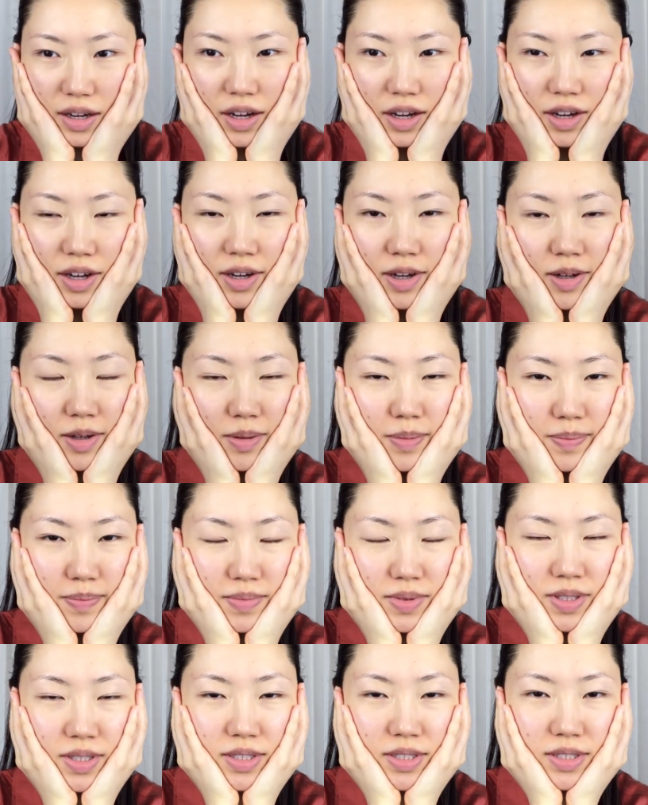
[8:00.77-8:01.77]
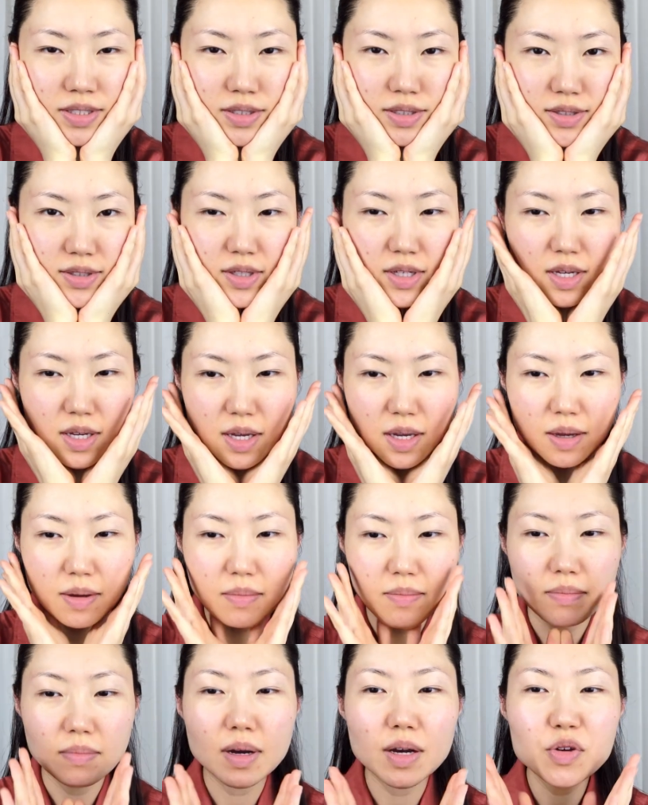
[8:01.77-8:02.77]
Um,
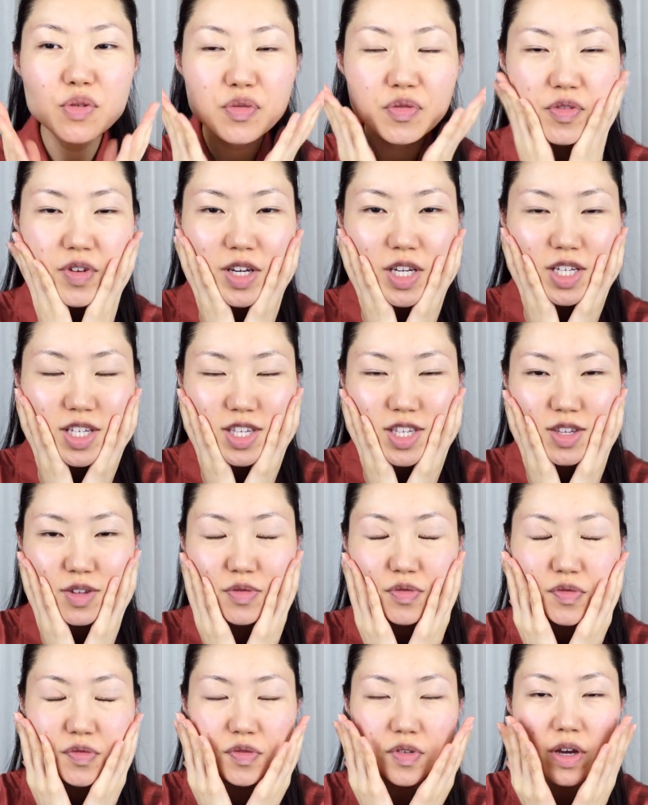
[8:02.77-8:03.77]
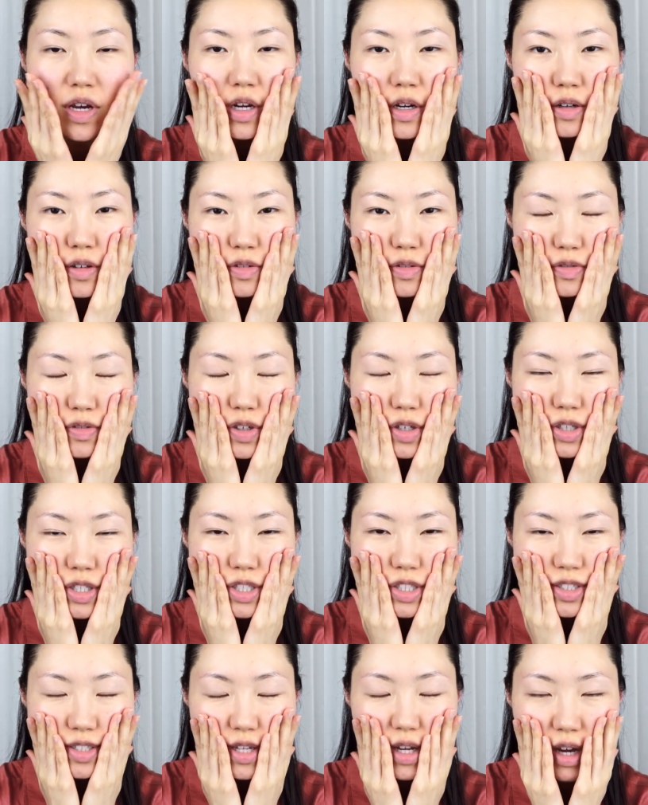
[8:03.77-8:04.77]
my face felt
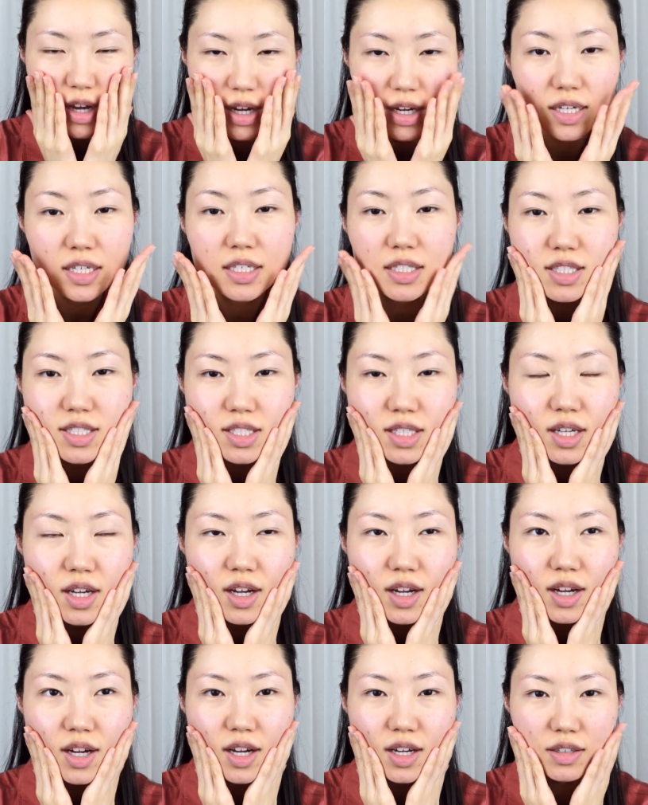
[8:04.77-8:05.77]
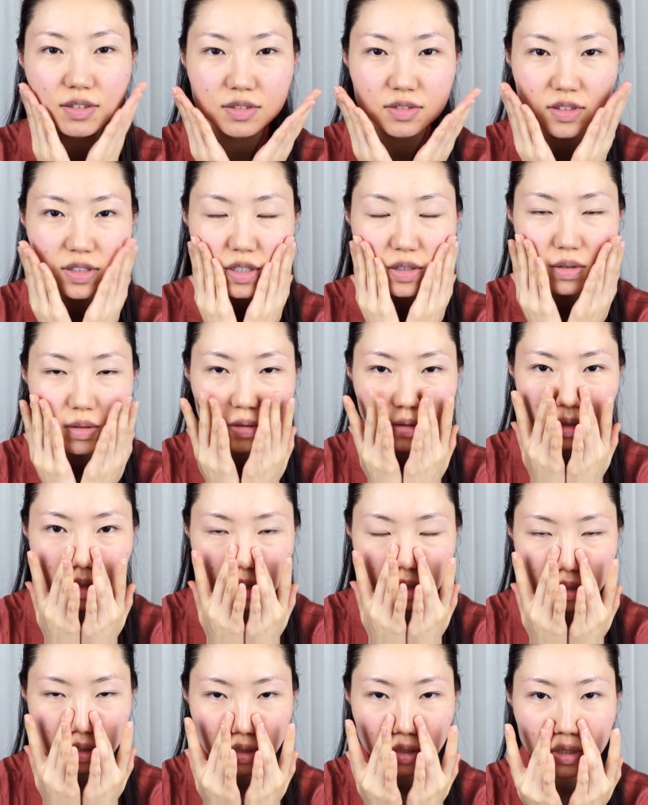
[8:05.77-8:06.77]
very tight uh, after all
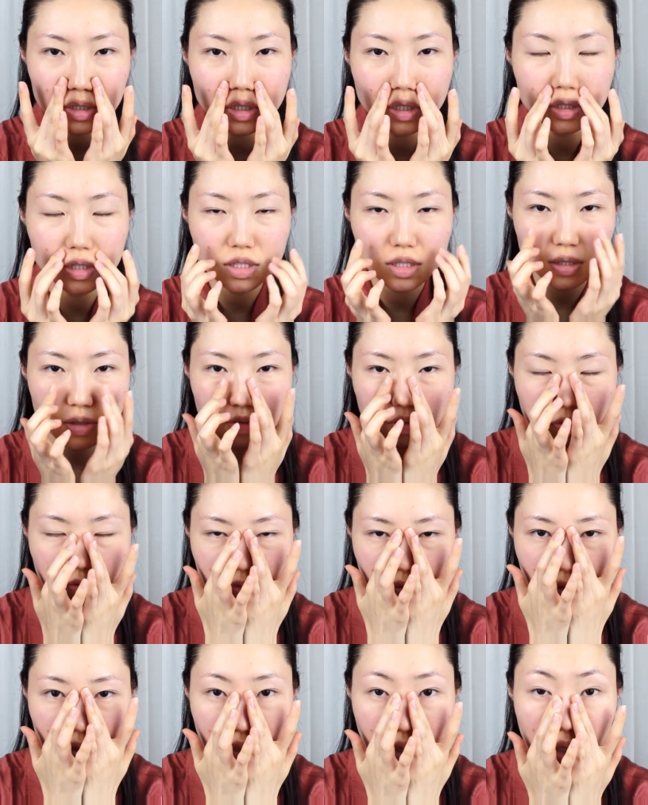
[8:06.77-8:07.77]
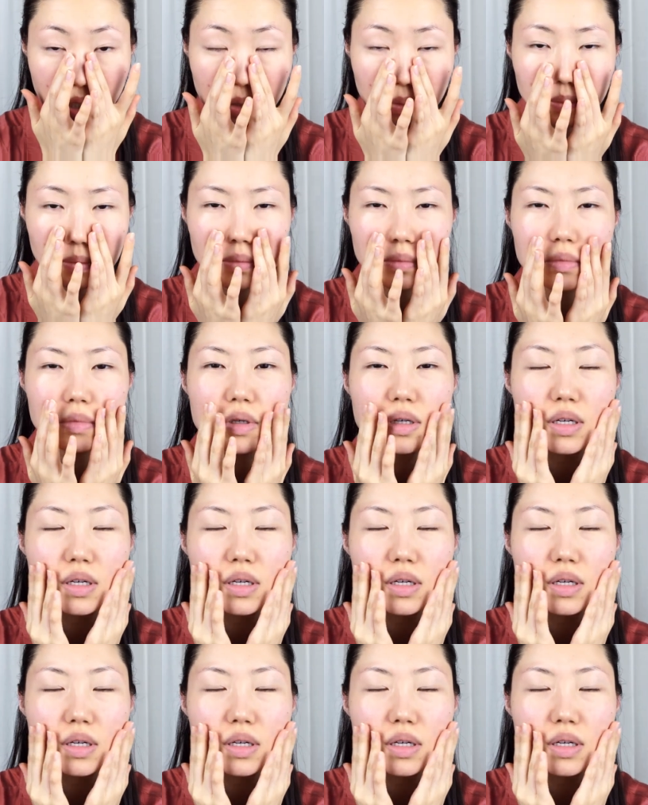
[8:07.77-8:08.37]
this excessive um,